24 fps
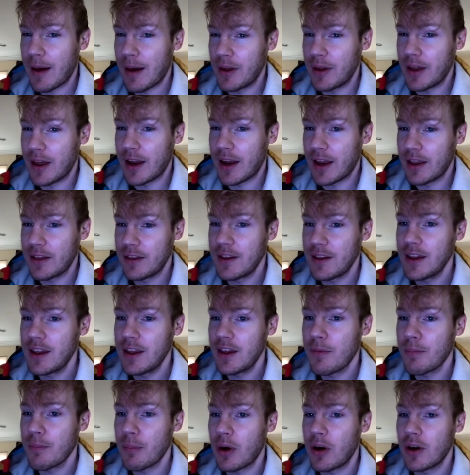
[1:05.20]
I think his
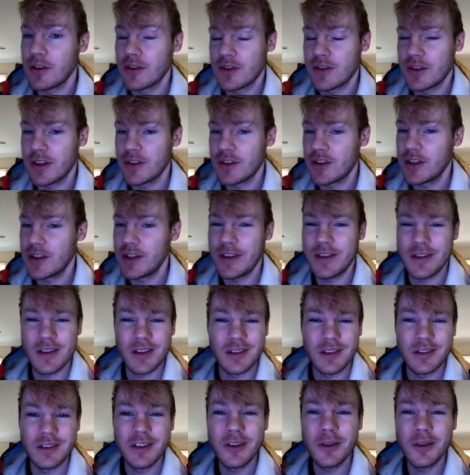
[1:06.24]
pawn structure is a
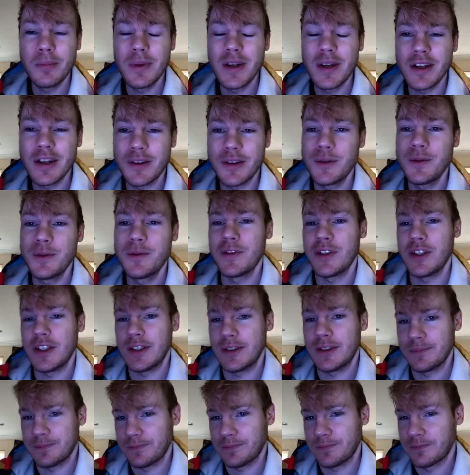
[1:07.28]
little bit goofy.
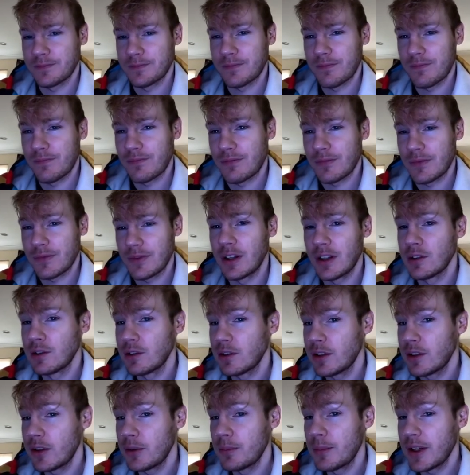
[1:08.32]

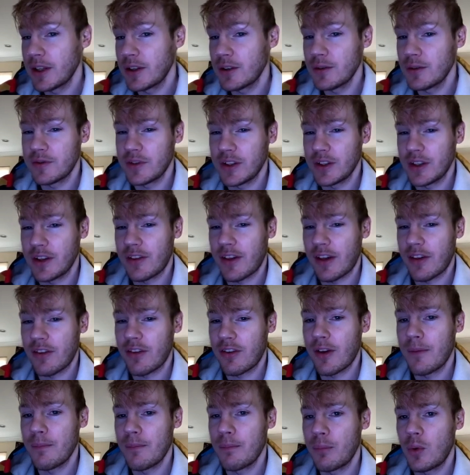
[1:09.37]
Because at some
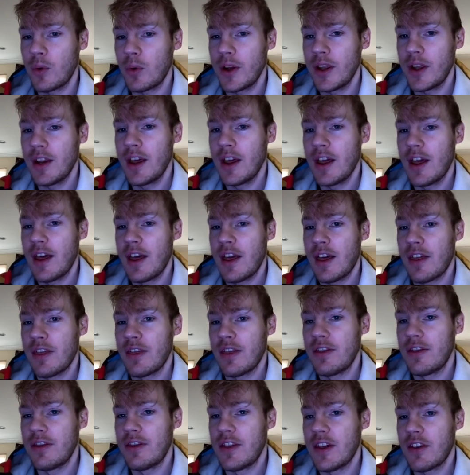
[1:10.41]
point,
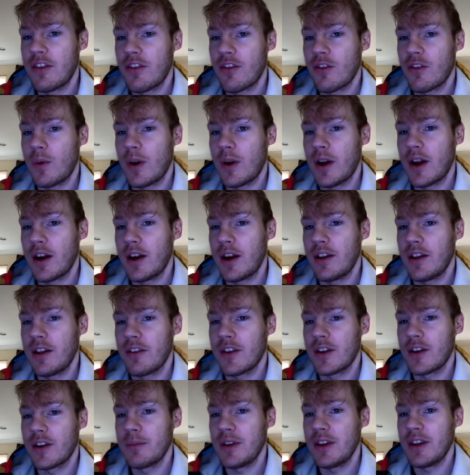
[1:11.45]
this square is going to
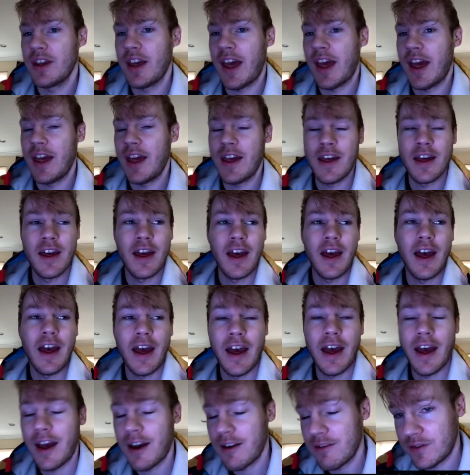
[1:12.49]
be a
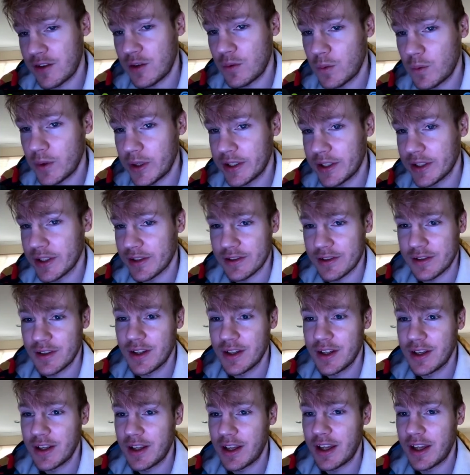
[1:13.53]
heavy weakness
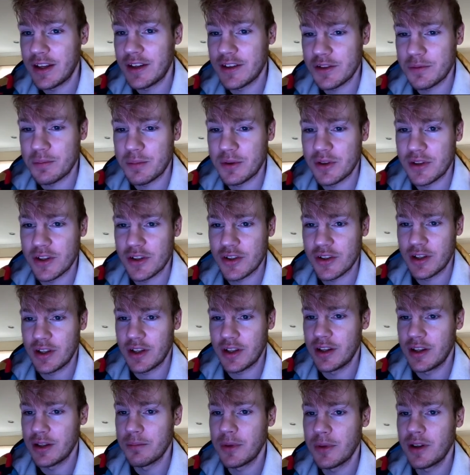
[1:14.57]
in his position, in the
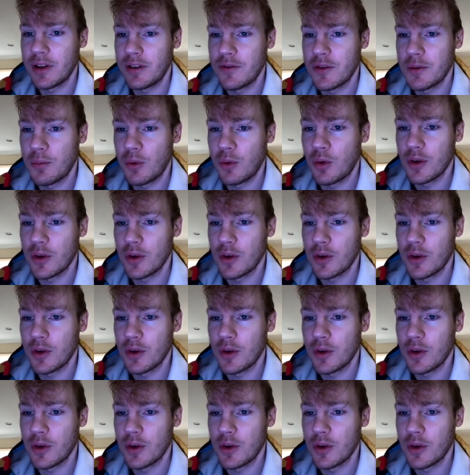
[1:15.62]
middle of the board.